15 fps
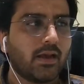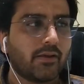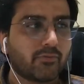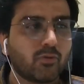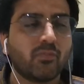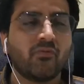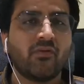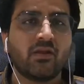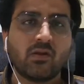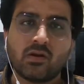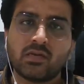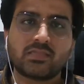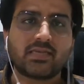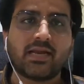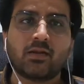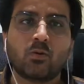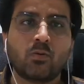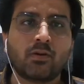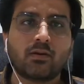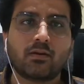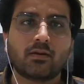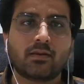To be very honest, I
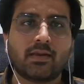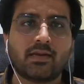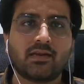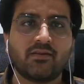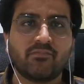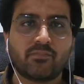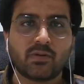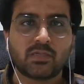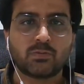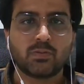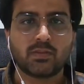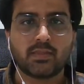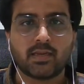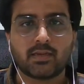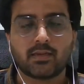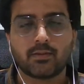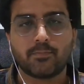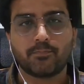don't get impressed with that.